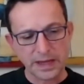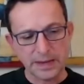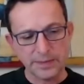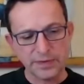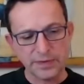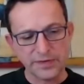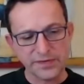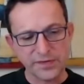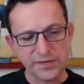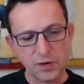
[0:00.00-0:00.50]

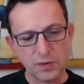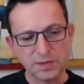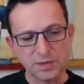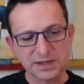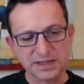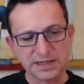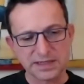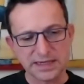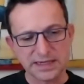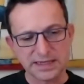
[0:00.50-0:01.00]

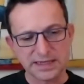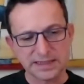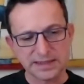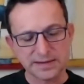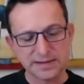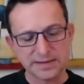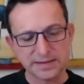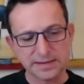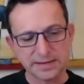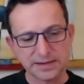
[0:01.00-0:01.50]
performance is
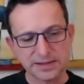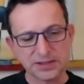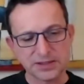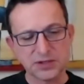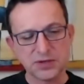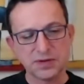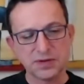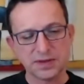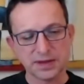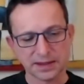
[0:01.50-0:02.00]

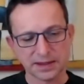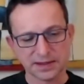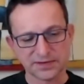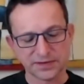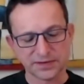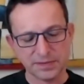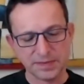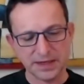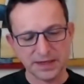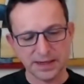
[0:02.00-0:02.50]
two things
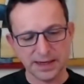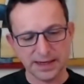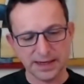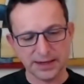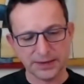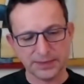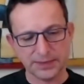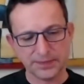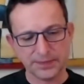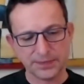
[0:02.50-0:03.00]
for me
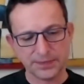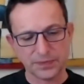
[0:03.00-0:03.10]
now.